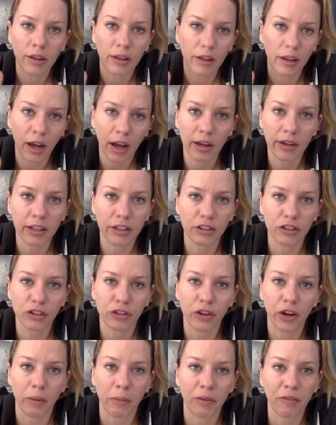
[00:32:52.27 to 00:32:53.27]
on
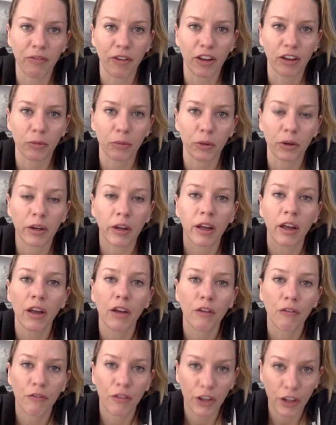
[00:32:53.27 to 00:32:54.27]
Instagram and Facebook.
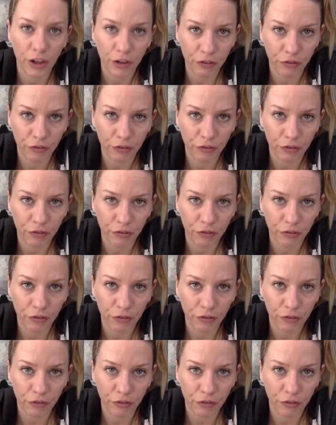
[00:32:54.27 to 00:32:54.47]
Figure